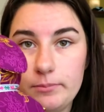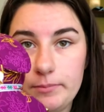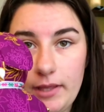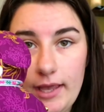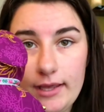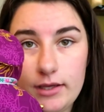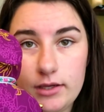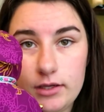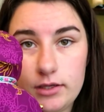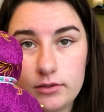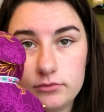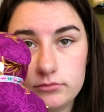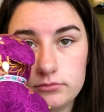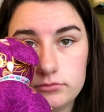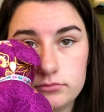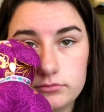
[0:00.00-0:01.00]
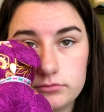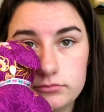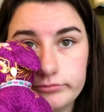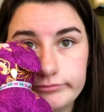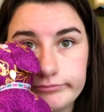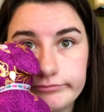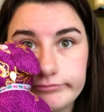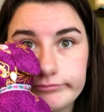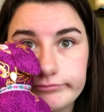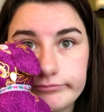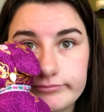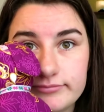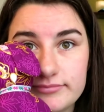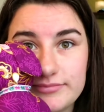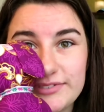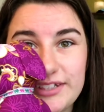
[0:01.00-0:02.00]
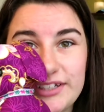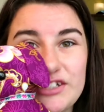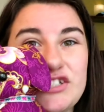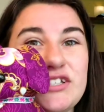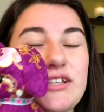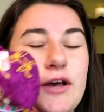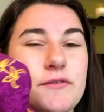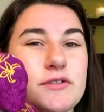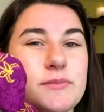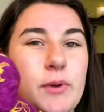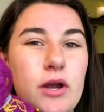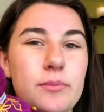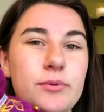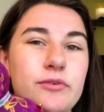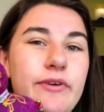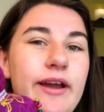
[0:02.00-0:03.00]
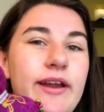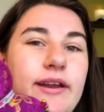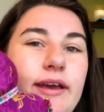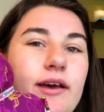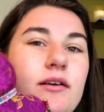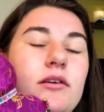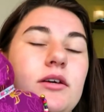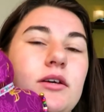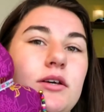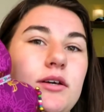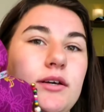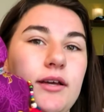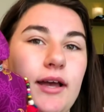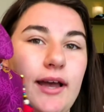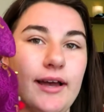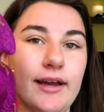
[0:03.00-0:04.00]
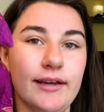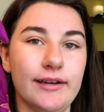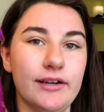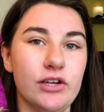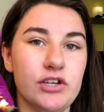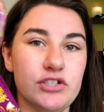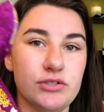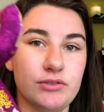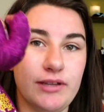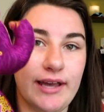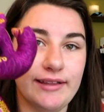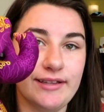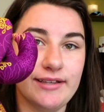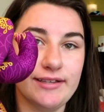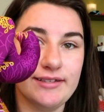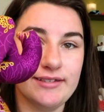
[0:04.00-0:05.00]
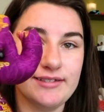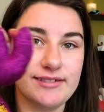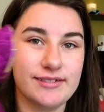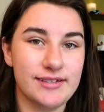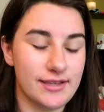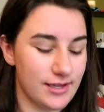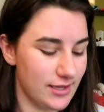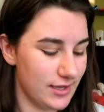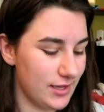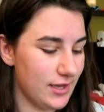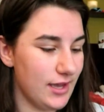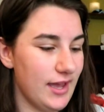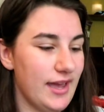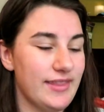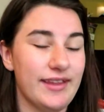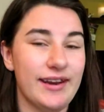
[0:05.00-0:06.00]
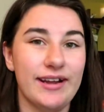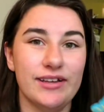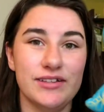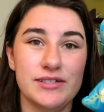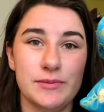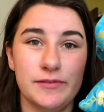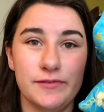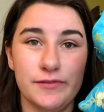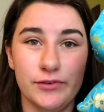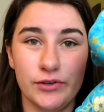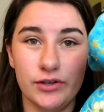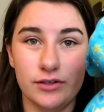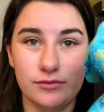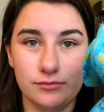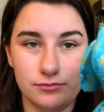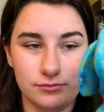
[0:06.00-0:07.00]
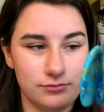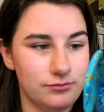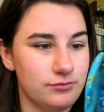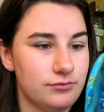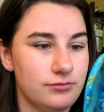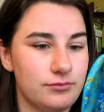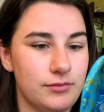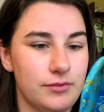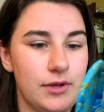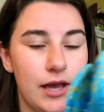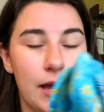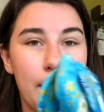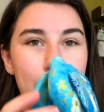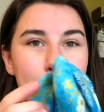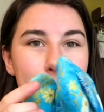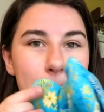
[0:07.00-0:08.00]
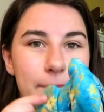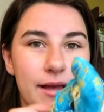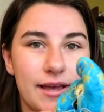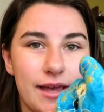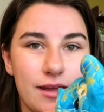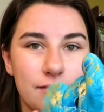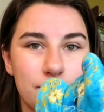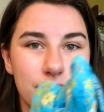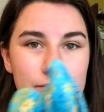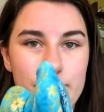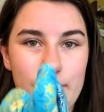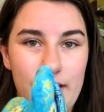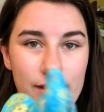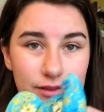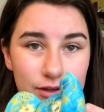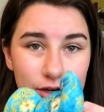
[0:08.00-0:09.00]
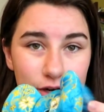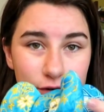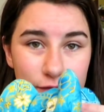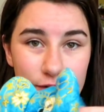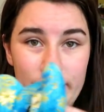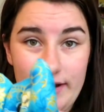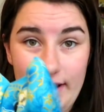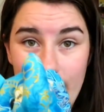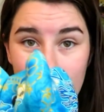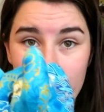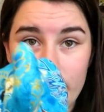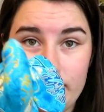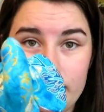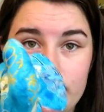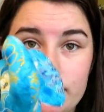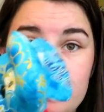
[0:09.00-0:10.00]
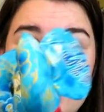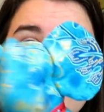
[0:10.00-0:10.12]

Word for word: Bianca. So she loves purple right now, and I know she'll like this. And then I got this one for, again, my other girlfriend, Erin.